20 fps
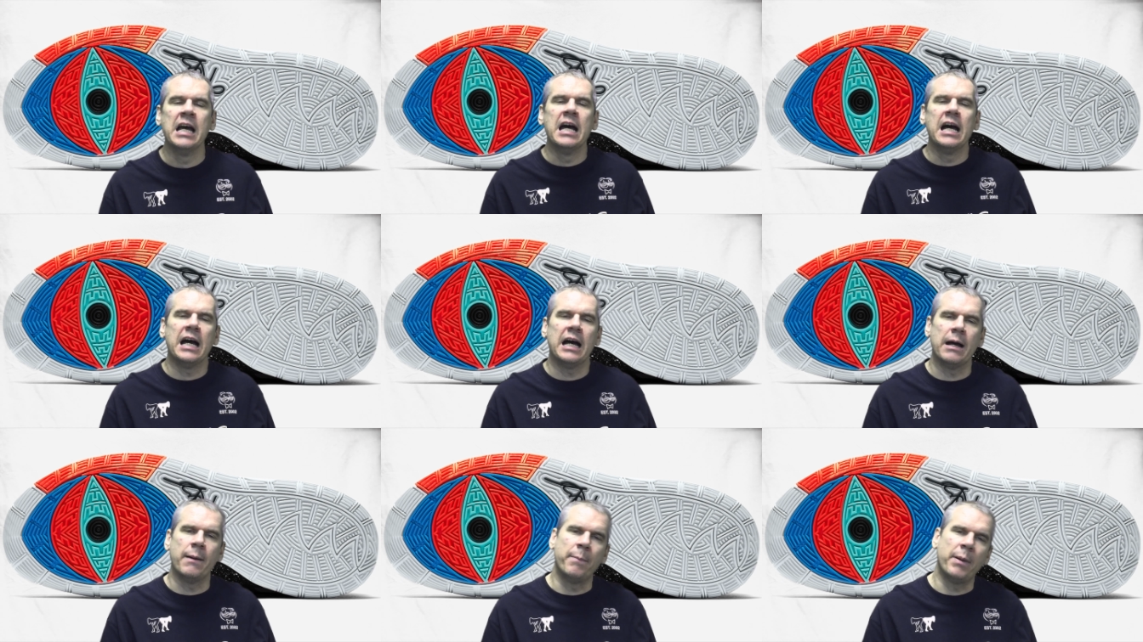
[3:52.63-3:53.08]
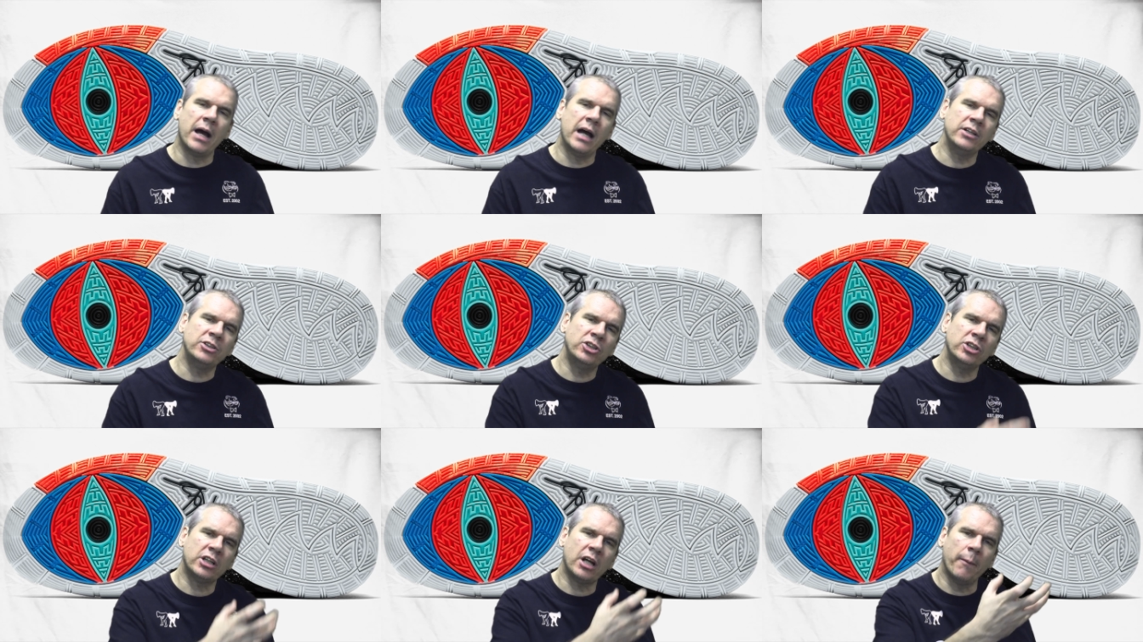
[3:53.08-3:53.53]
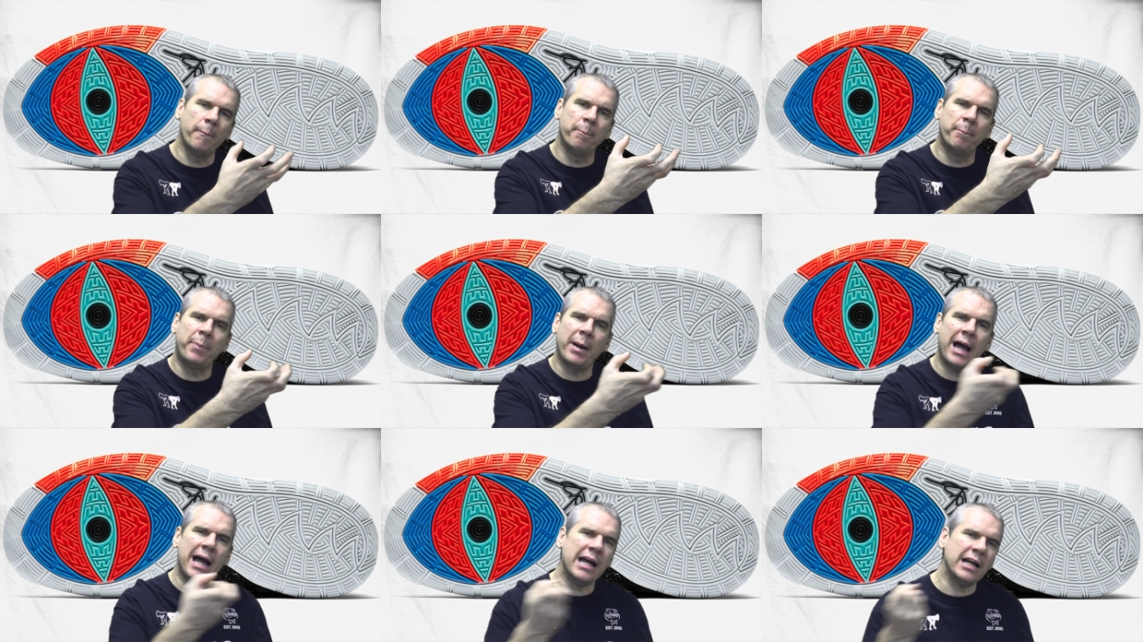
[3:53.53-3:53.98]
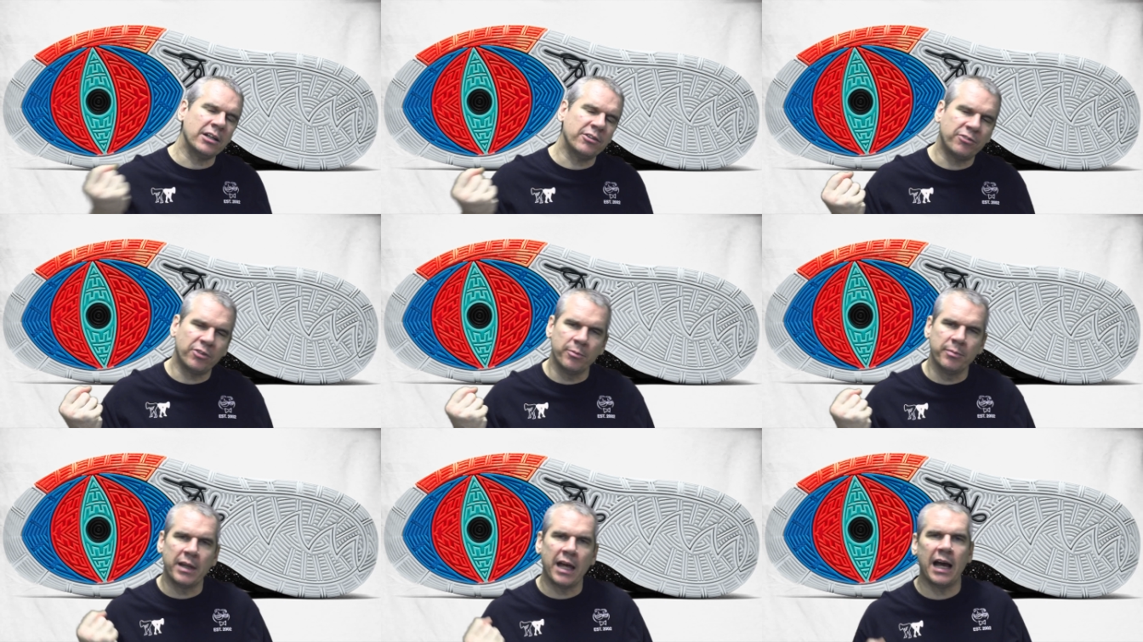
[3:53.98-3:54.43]
Uh, but as you come back
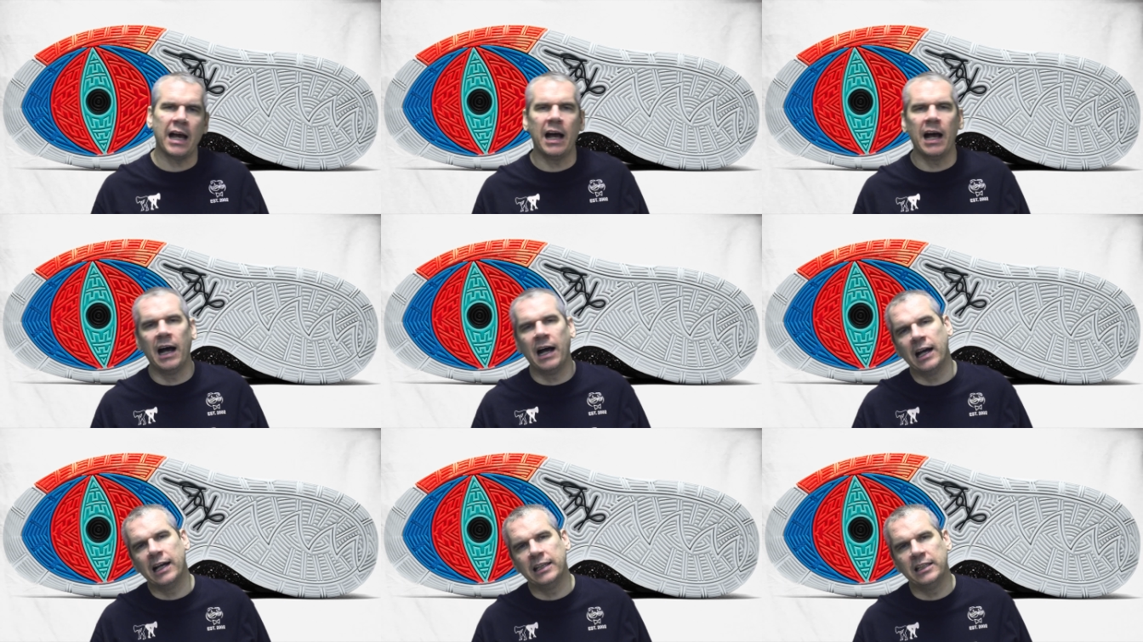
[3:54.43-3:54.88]
from that eye,